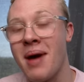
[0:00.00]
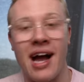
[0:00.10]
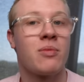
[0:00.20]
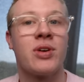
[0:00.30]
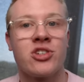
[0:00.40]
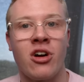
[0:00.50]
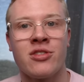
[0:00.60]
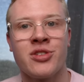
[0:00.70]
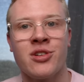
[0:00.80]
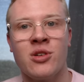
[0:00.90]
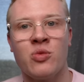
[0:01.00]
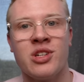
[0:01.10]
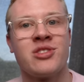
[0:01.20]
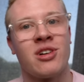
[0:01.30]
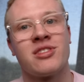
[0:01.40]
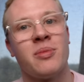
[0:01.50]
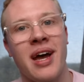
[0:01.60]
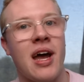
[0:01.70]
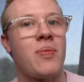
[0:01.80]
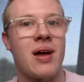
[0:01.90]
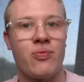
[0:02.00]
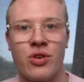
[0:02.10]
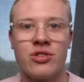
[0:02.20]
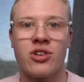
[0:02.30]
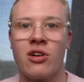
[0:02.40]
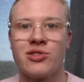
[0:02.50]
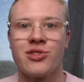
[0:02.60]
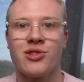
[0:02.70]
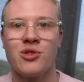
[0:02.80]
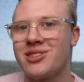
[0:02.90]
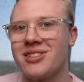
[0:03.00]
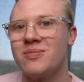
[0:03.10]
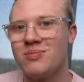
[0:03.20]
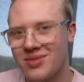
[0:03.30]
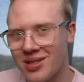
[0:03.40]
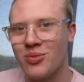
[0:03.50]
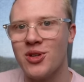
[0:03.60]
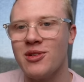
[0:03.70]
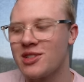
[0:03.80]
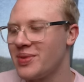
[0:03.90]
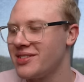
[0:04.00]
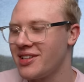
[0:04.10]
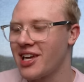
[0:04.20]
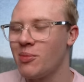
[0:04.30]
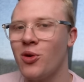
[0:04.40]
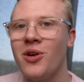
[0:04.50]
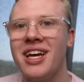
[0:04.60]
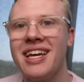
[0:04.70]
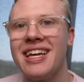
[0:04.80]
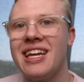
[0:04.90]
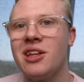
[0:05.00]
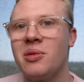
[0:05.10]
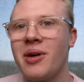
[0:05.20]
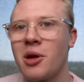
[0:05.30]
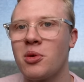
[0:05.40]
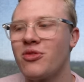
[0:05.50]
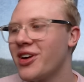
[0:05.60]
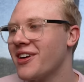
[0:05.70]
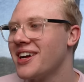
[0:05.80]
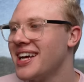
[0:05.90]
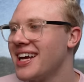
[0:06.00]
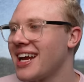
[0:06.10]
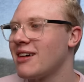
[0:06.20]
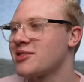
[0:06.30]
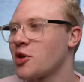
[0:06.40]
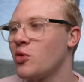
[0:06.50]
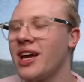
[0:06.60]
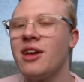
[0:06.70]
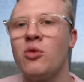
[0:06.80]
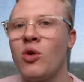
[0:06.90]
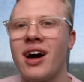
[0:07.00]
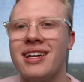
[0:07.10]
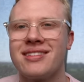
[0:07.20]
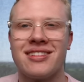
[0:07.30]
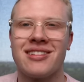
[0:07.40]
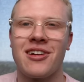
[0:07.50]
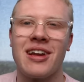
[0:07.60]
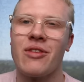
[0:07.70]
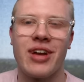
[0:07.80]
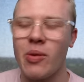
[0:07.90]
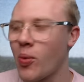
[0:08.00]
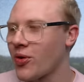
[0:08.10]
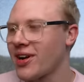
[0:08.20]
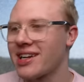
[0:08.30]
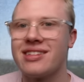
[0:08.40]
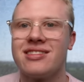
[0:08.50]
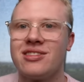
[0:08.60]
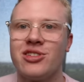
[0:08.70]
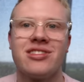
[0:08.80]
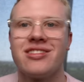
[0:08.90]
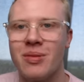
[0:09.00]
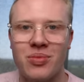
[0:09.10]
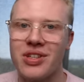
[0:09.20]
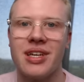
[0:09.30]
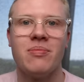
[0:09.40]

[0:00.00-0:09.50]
MacBook charger, which is also my iPad Pro charger, just a simple USB C cable into the bottom of here. And I was like, wait, why is this not on every Apple product? It's just simply